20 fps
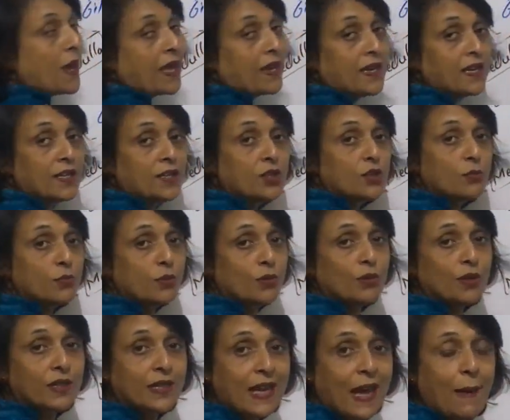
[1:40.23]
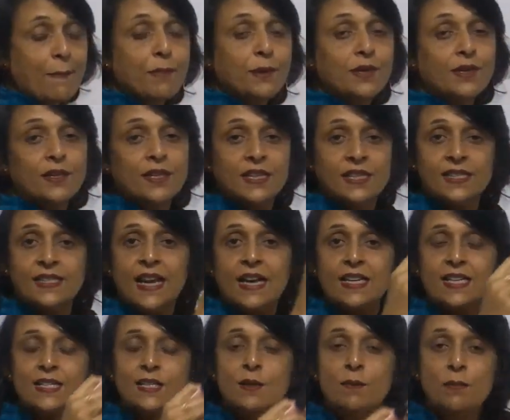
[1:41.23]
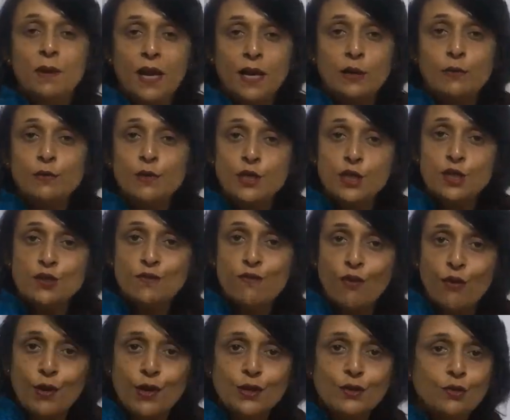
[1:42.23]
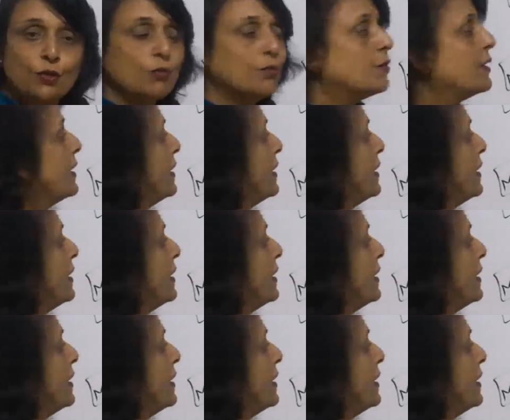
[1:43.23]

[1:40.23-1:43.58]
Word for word: peritubular capillaries, that is the blood which is flowing through